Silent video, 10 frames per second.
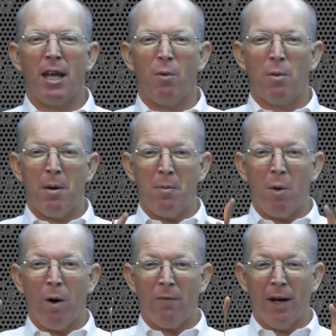It would be
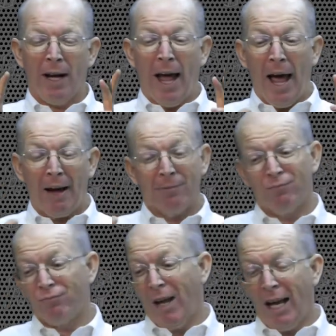more of an
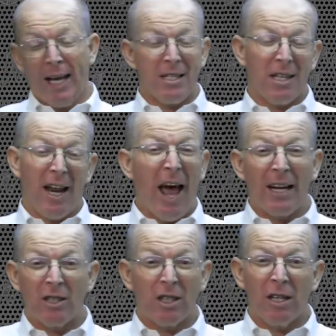
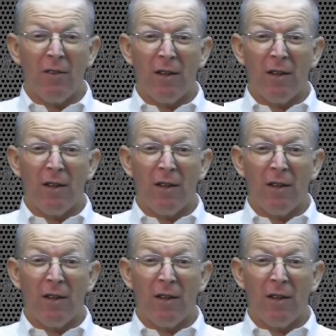adjective.